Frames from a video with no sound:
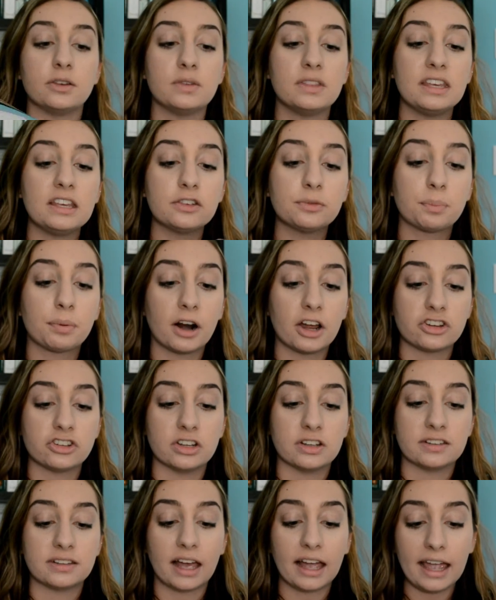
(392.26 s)
Okay, so these
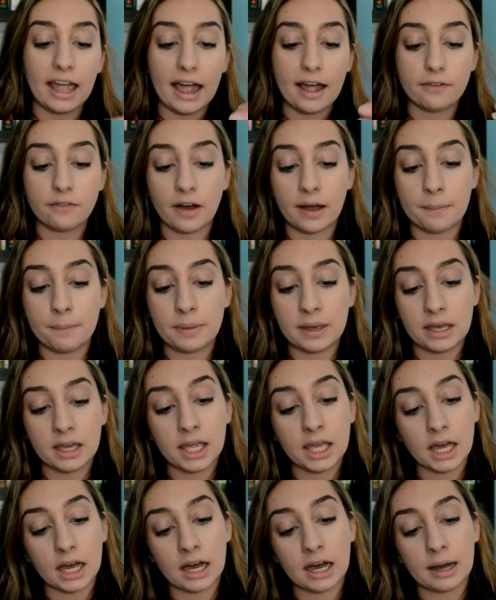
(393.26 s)
brushes, I have a
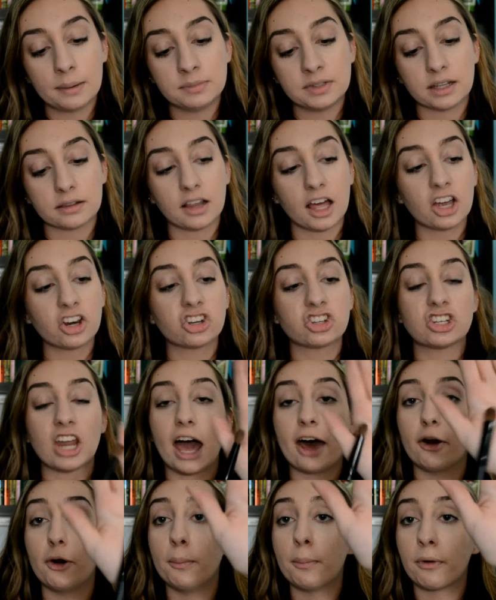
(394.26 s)
big um, deluxe
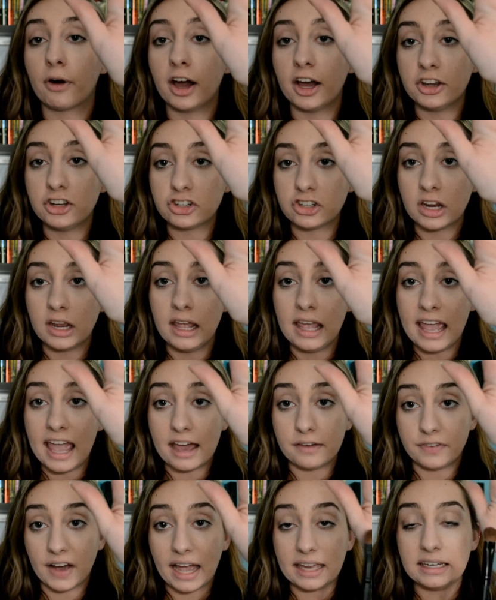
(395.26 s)
shadow brush.
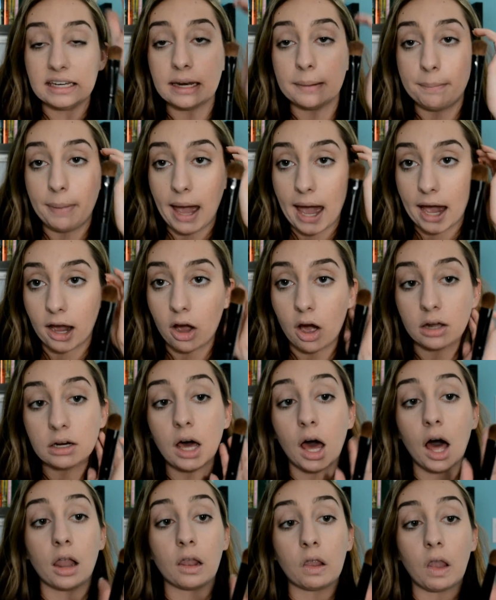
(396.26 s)
If I need to pack on
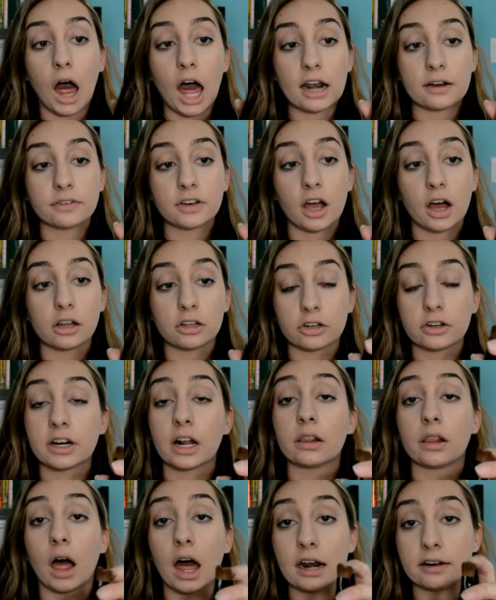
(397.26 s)
a lot of color and a
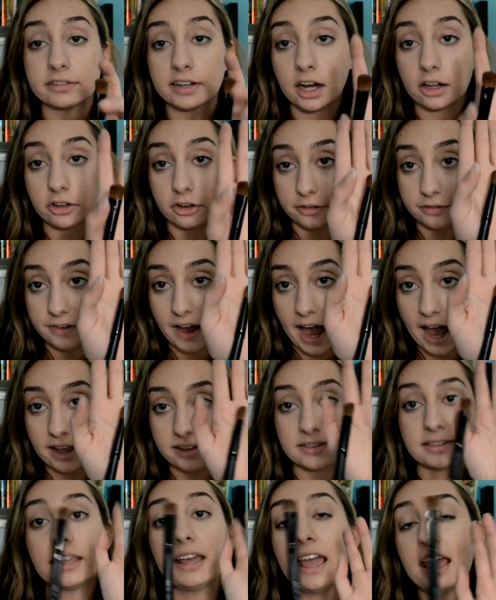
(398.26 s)
lot of color
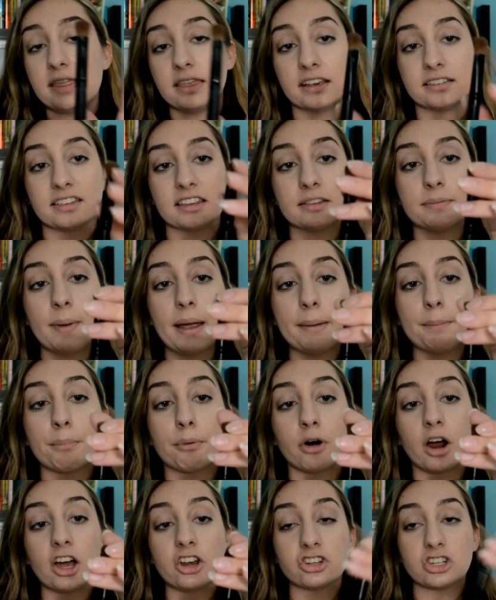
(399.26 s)
fast, this is my
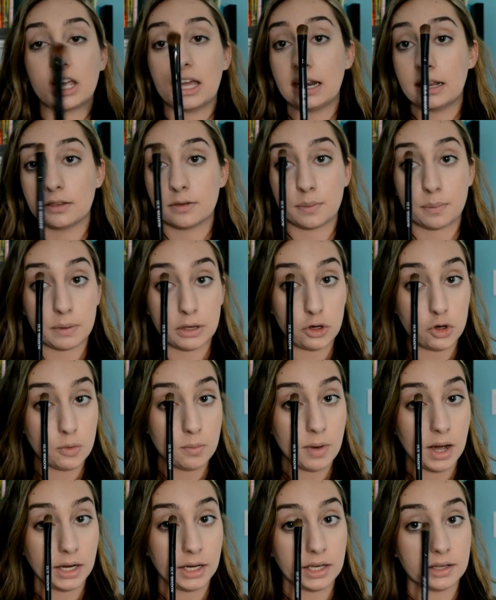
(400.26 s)
brush and it's
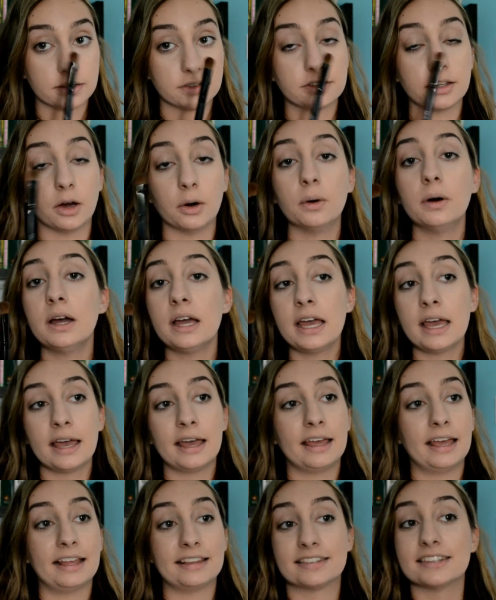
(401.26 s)
humongous. So
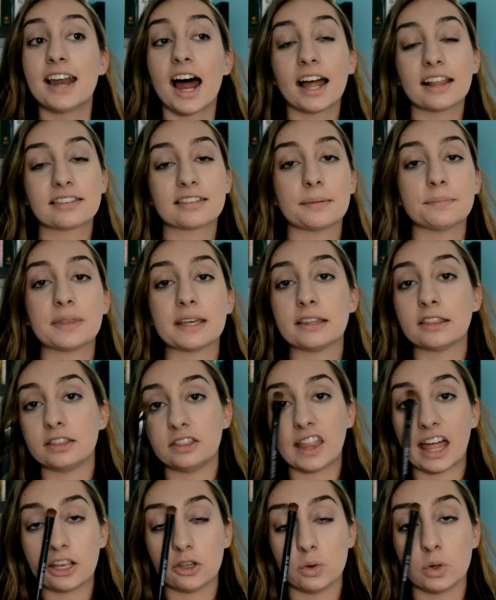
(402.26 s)
it's not something
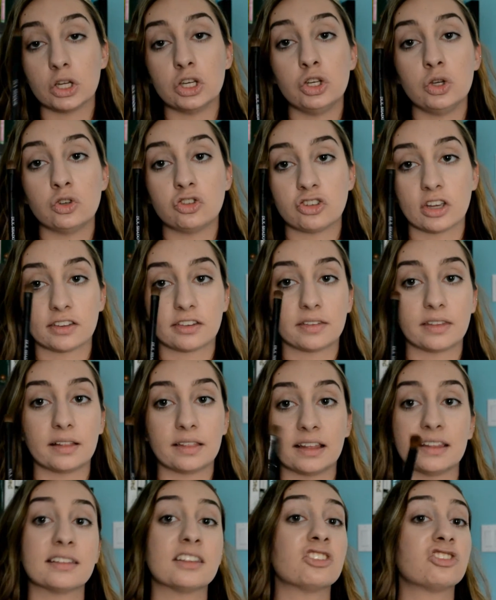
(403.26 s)
that you can use just on the
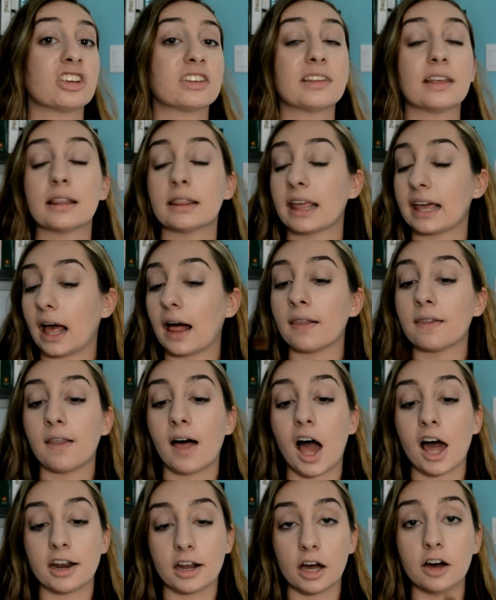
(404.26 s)
lid. This is just like a
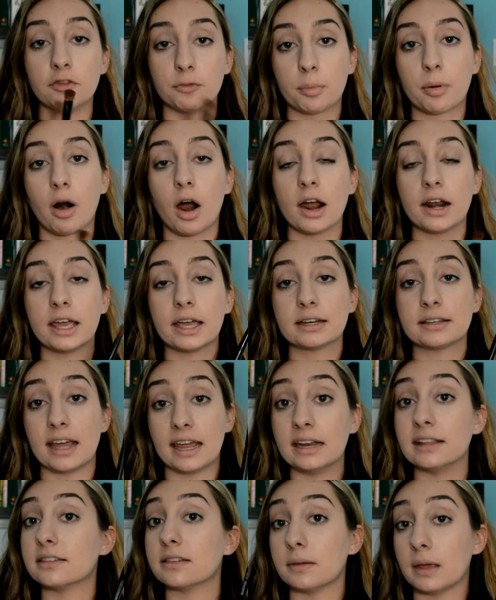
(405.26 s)
lot of product and
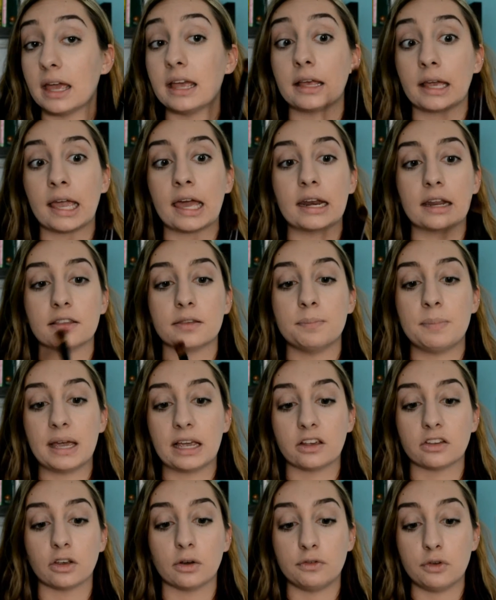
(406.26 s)
it's, again, it's big.
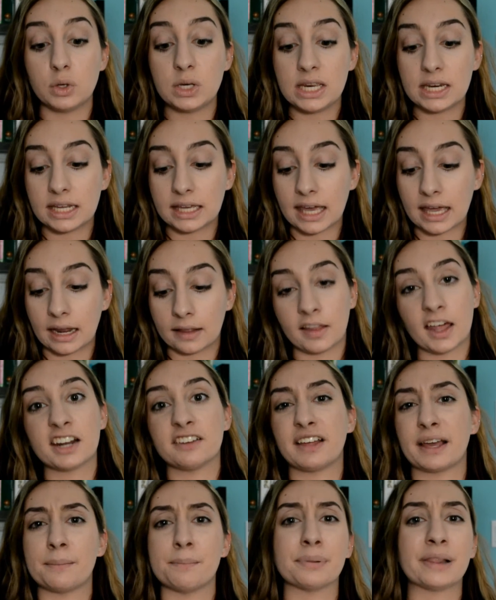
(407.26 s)
So if you need to get a lot of
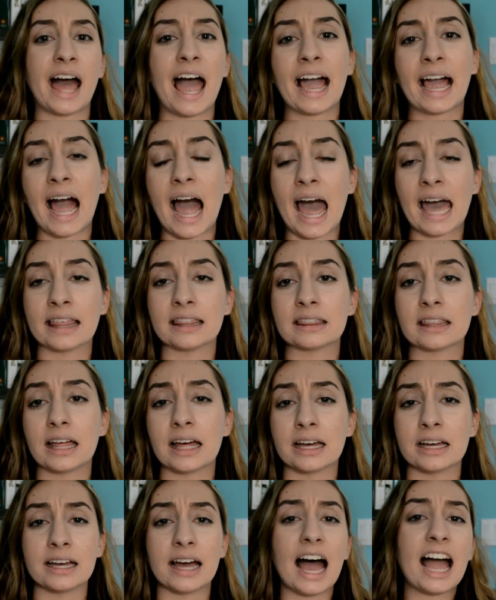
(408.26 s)
like black eye,
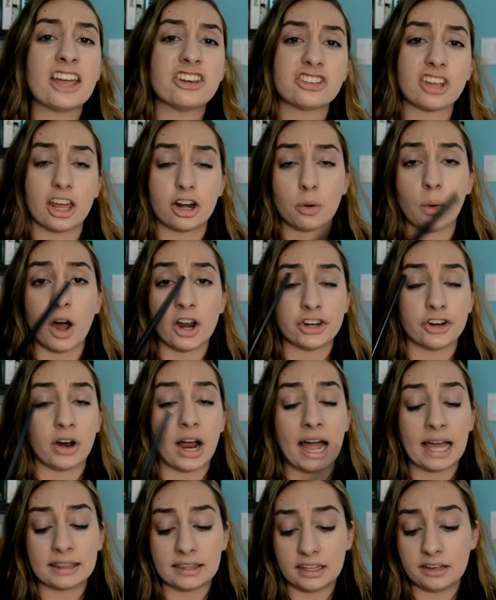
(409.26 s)
uh, eyeshadow on your
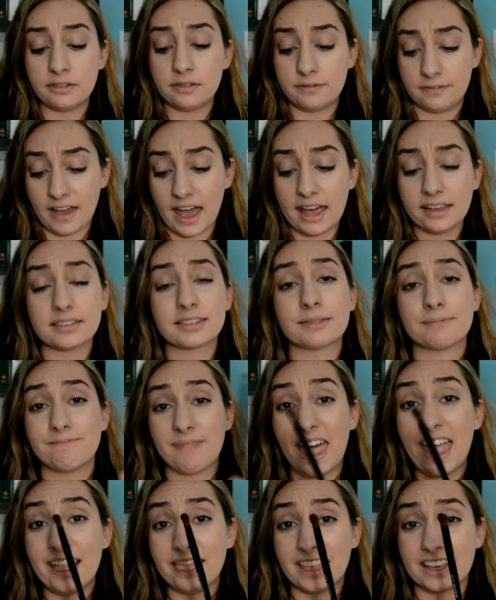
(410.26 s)
eyelid fast,
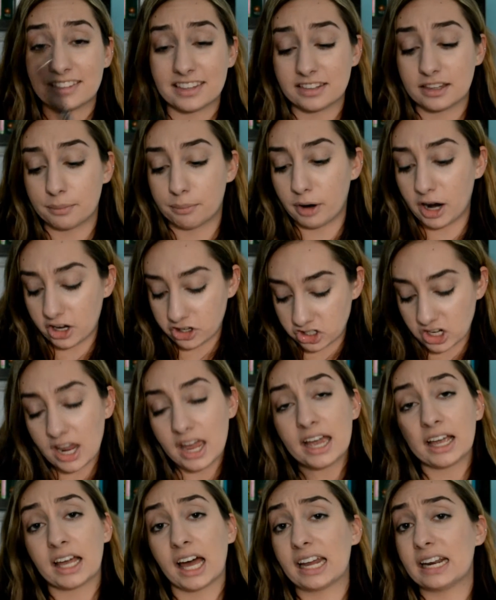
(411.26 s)
this is the brush.
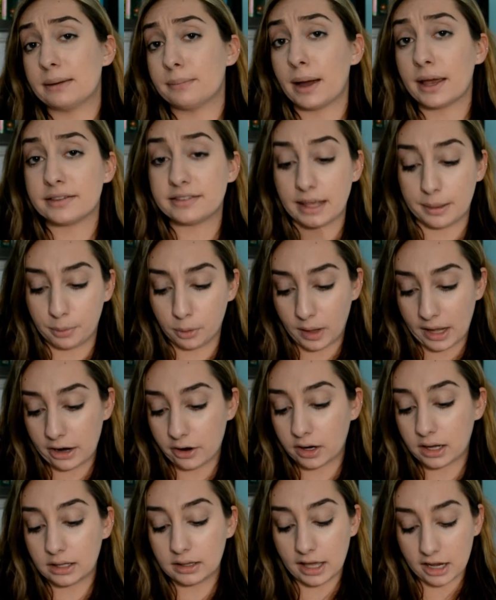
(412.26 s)
Got it in my Sable Hair
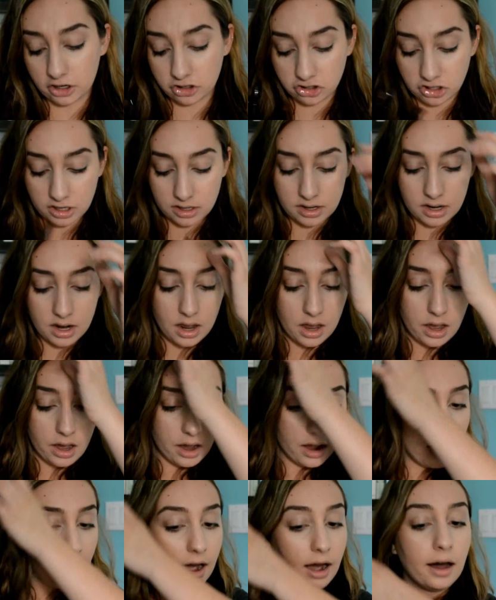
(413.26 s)
collection.
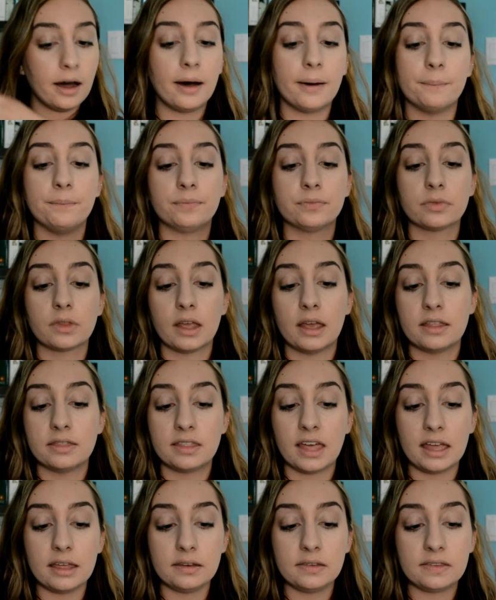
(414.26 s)
Um,
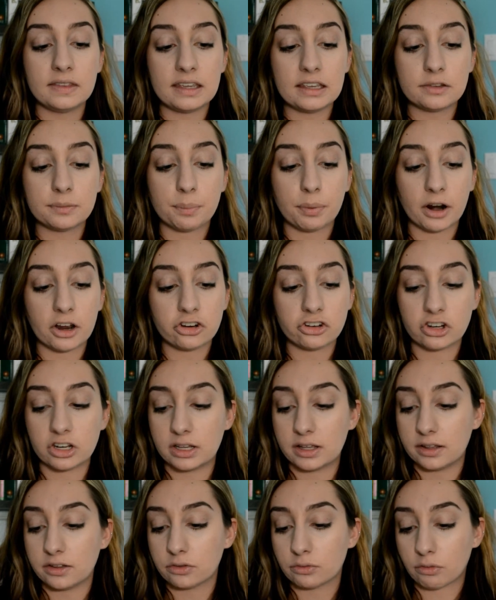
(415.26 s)
then these
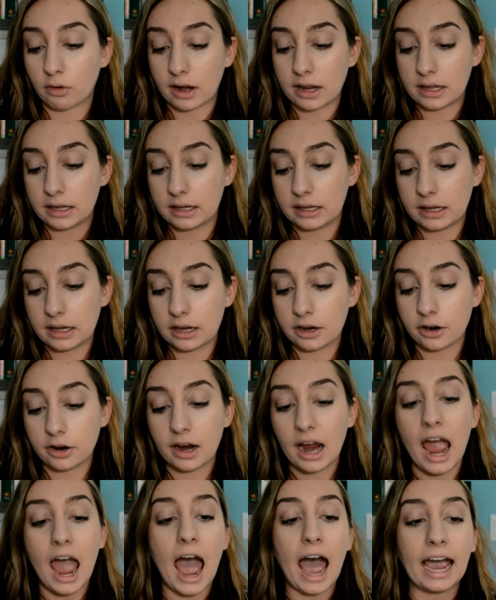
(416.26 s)
brushes right here,
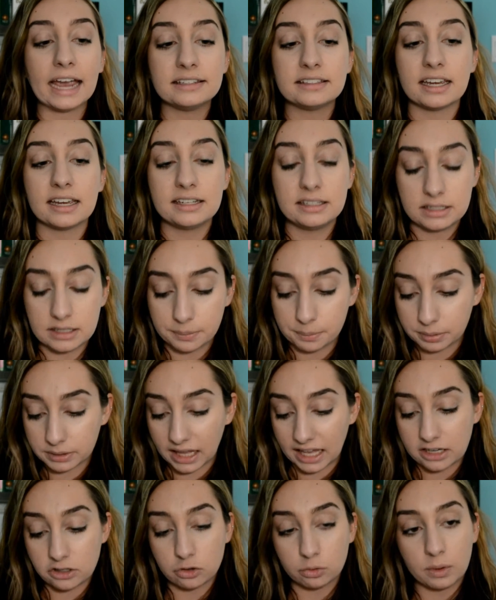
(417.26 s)
I tend to
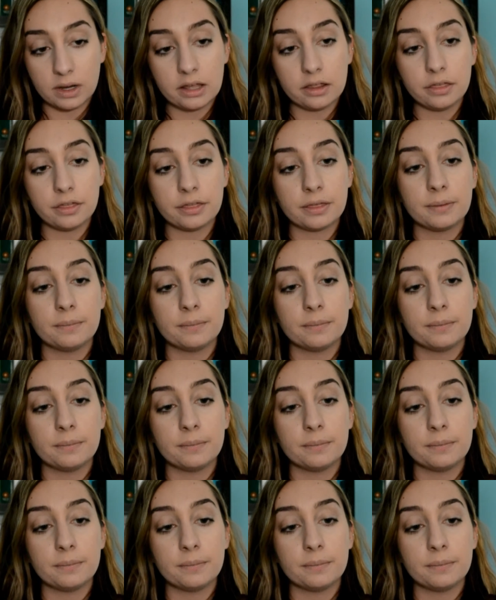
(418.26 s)
blend with.